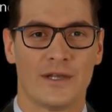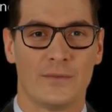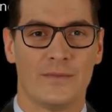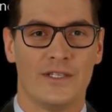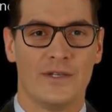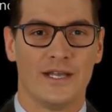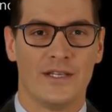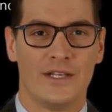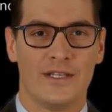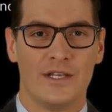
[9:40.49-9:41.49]
elements of
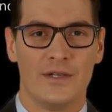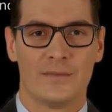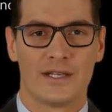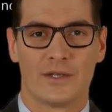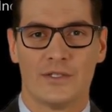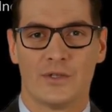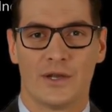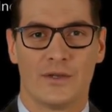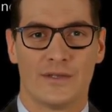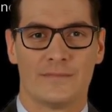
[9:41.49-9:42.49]
Indian independence
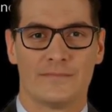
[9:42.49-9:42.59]
struggle,